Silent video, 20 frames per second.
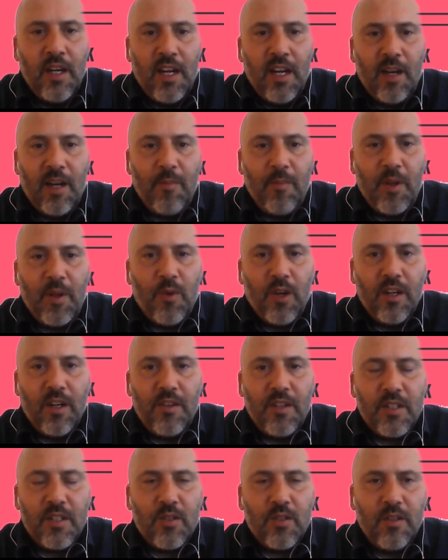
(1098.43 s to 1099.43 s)
I mean, one of
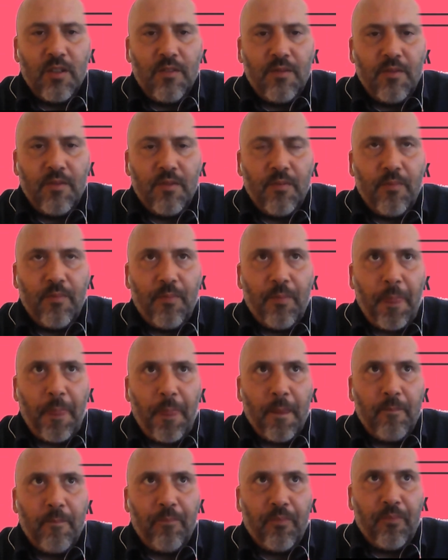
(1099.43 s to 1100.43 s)
the sort of,
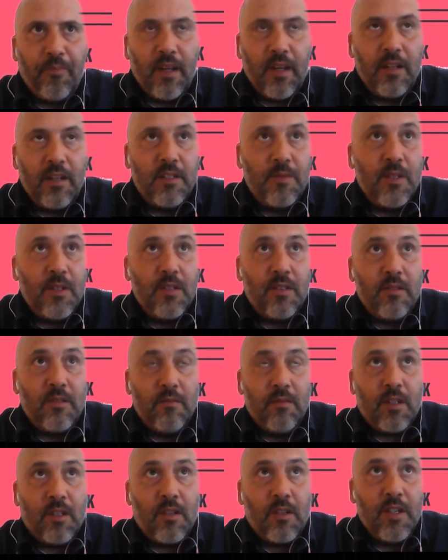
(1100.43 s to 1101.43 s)
I suppose,
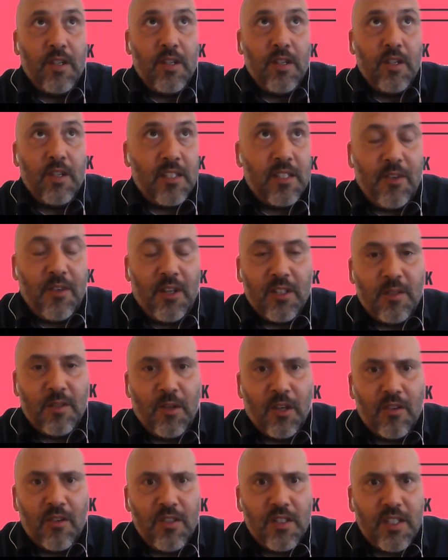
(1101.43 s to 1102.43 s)
the critiques of our
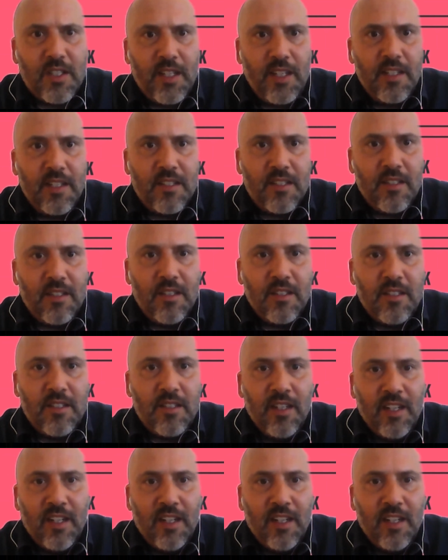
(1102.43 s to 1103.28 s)
democracy is that,